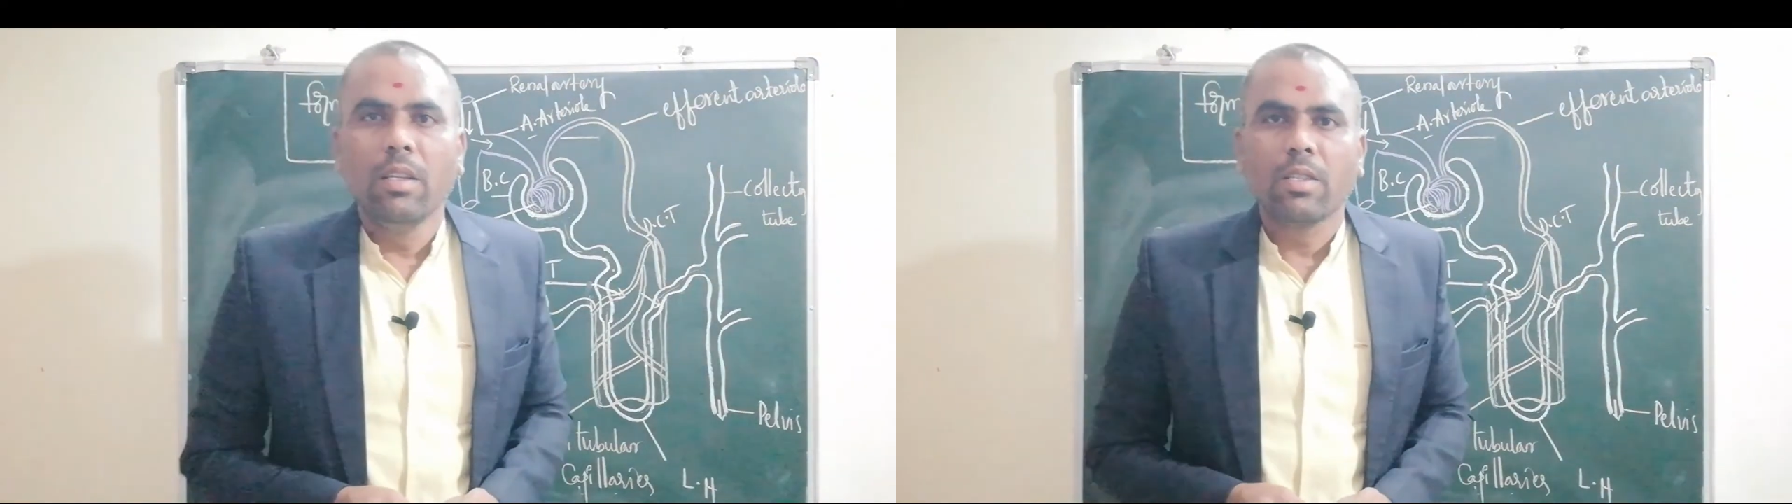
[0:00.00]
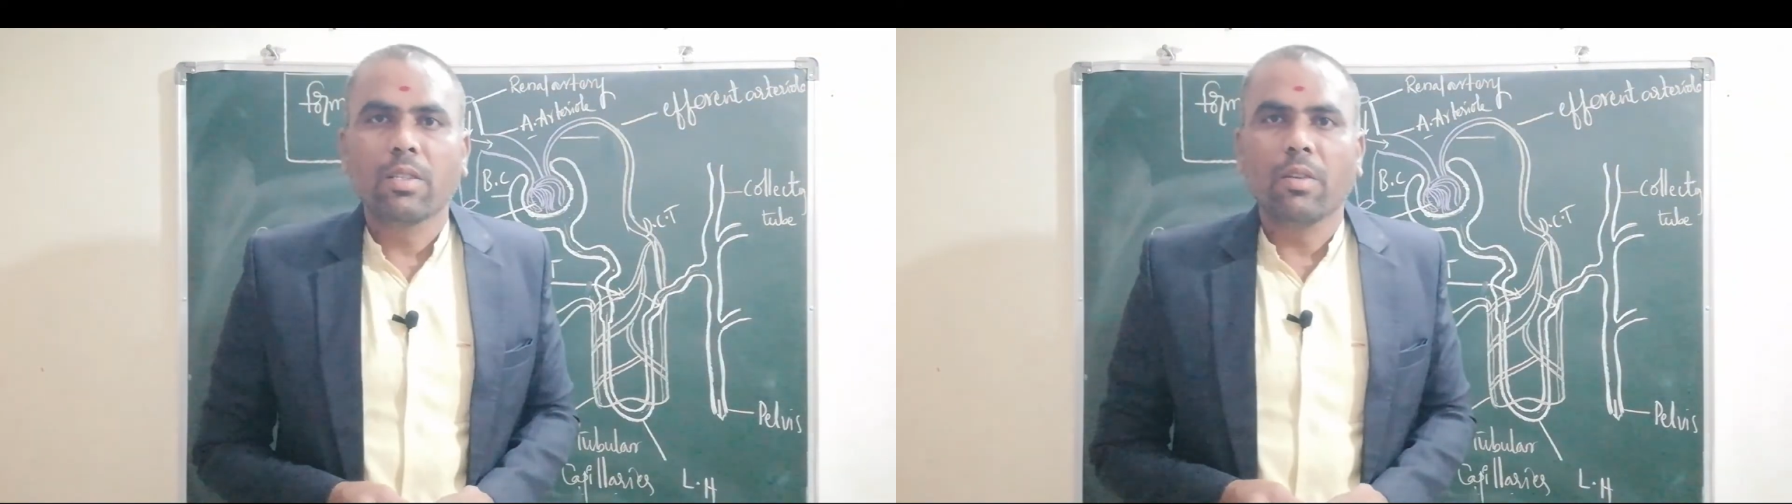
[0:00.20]

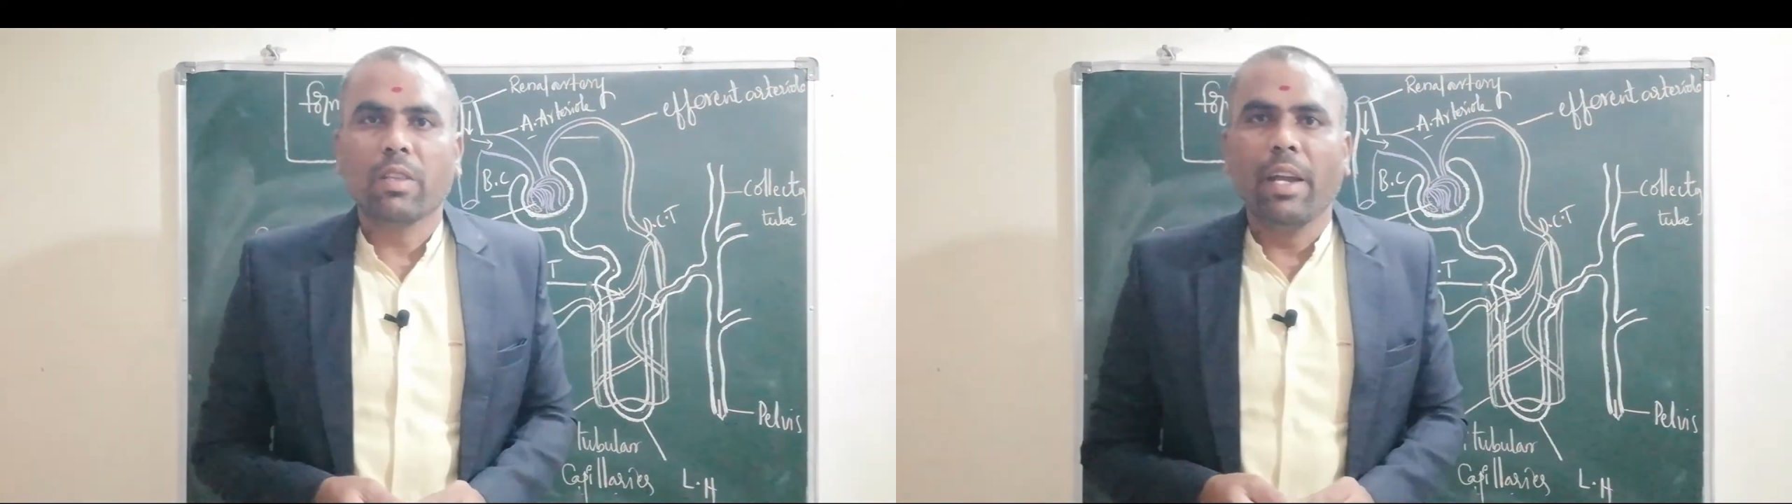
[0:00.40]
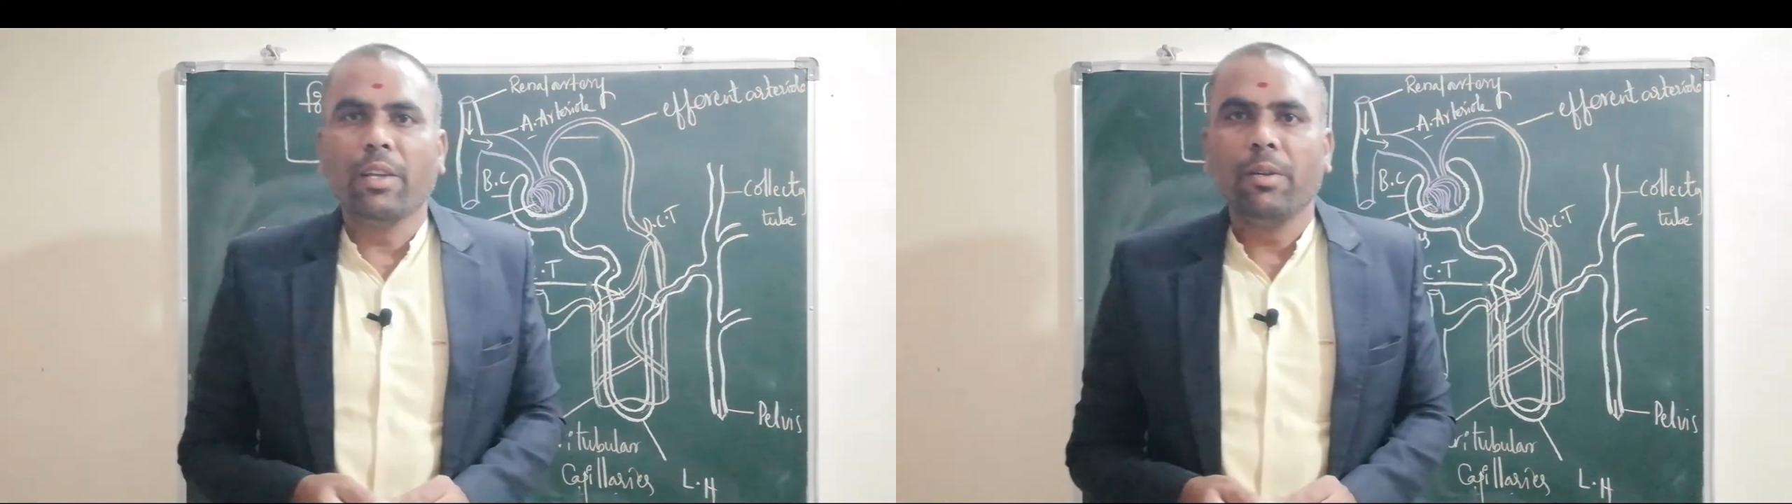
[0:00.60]
So
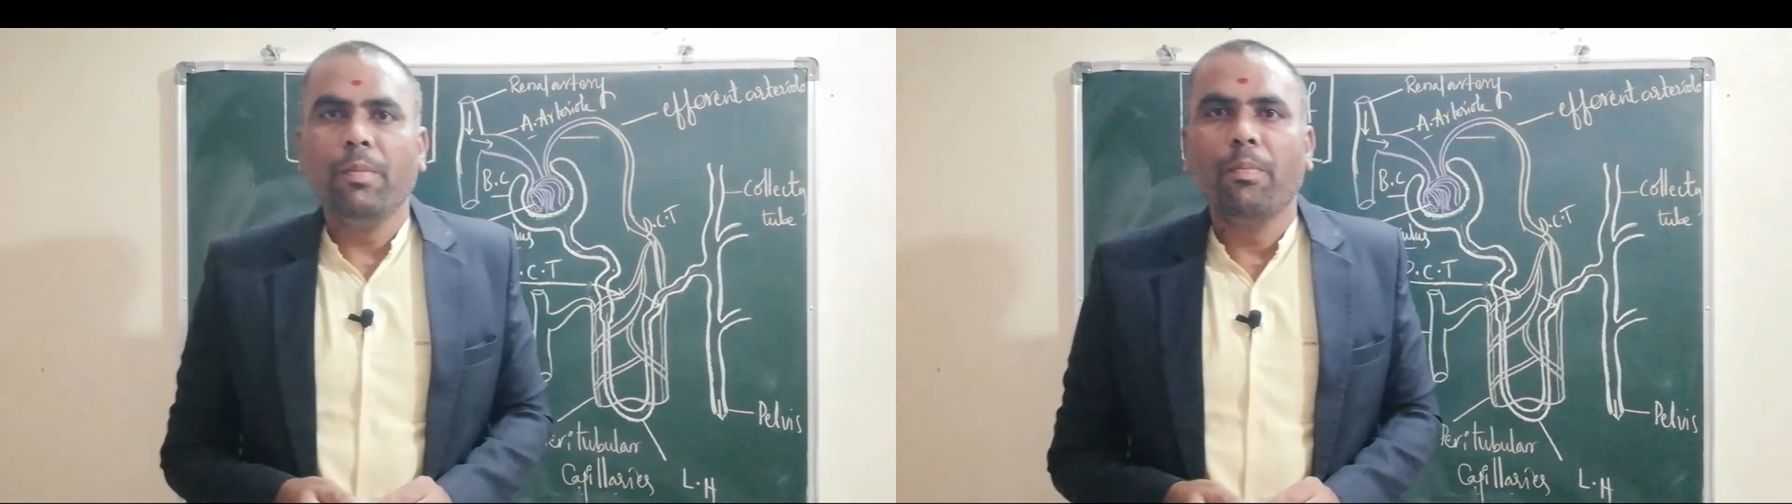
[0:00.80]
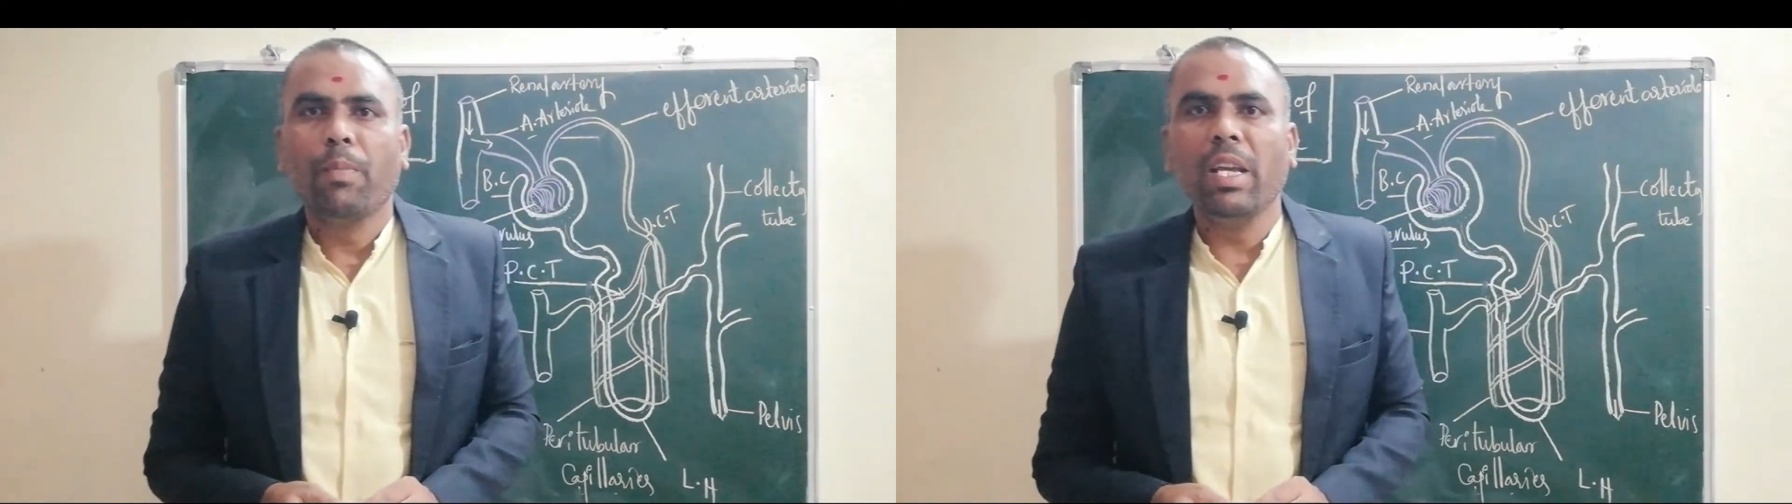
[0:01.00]
thank you.
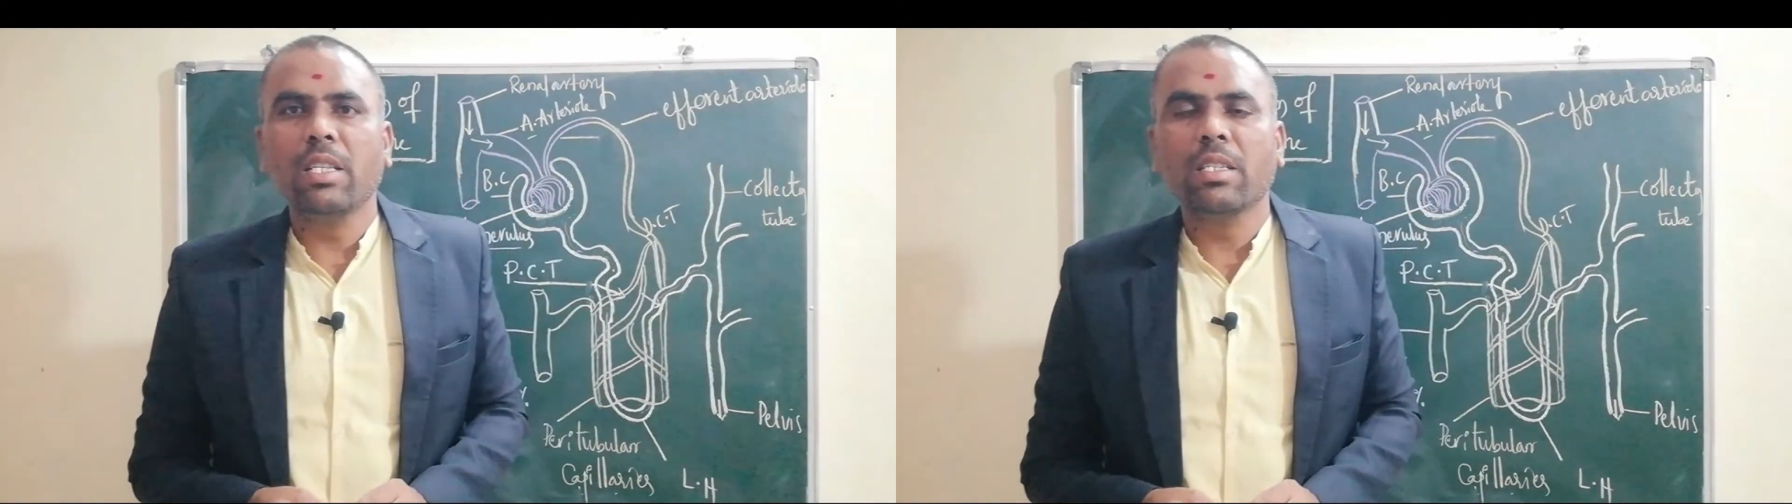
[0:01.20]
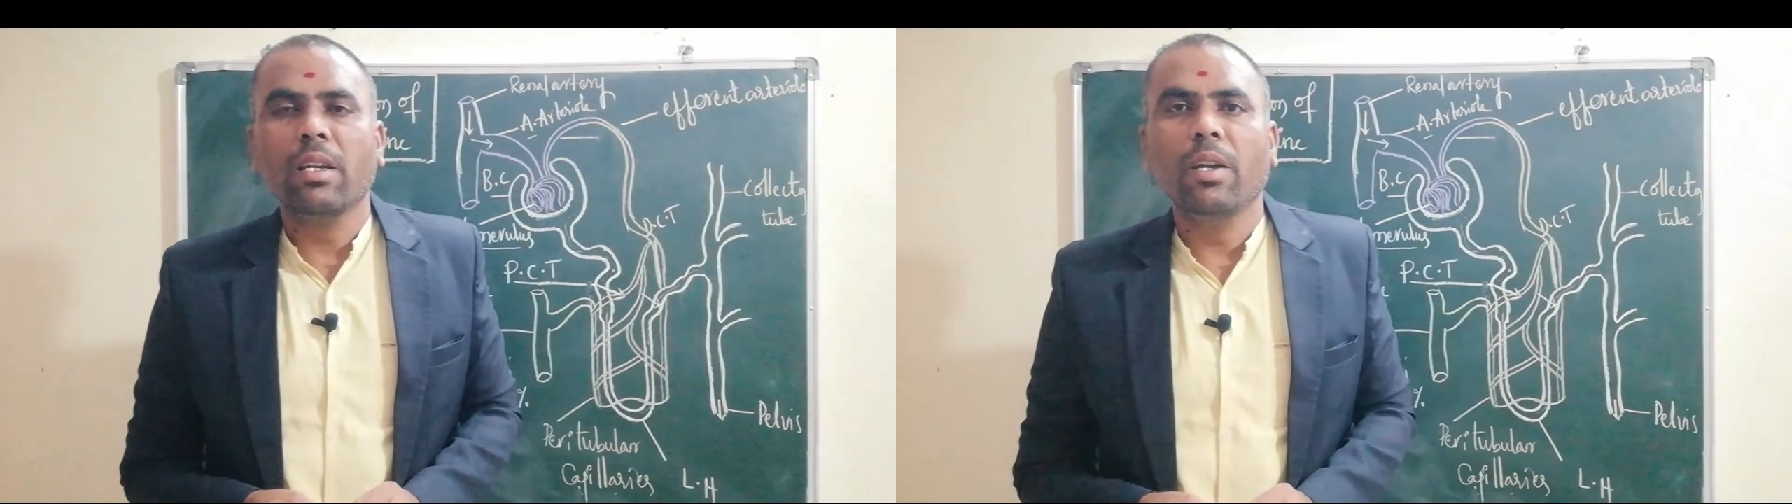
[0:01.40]

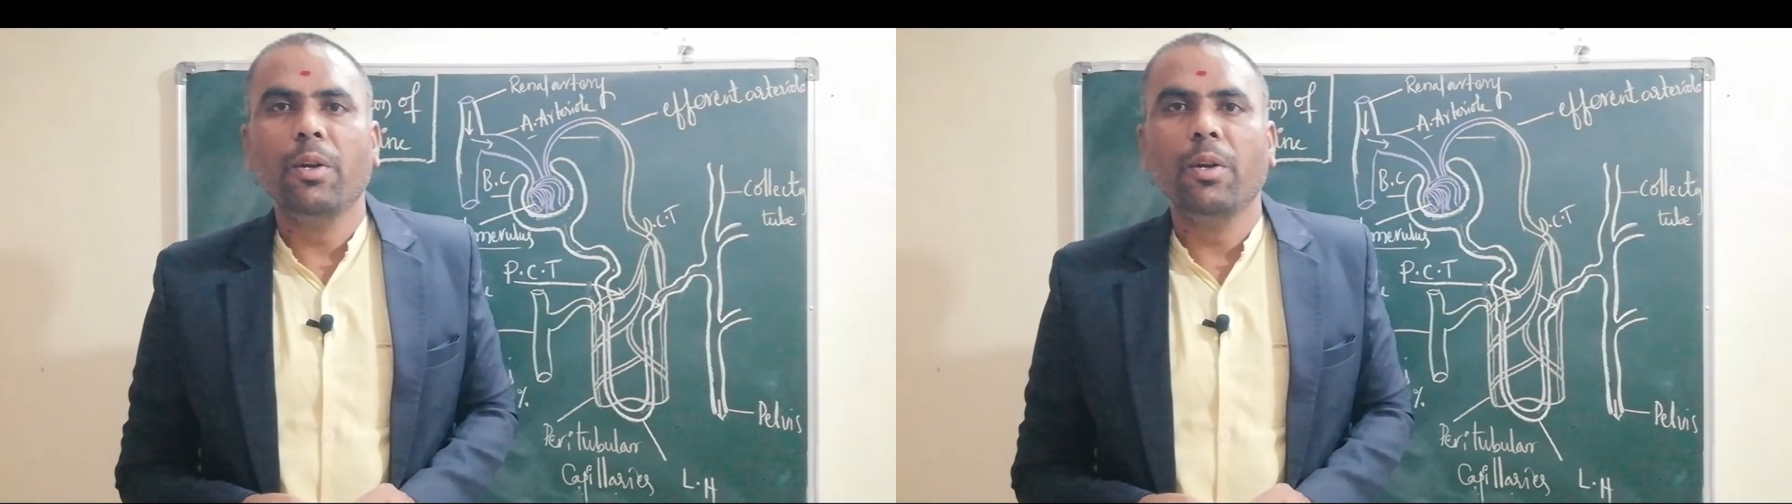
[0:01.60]
Please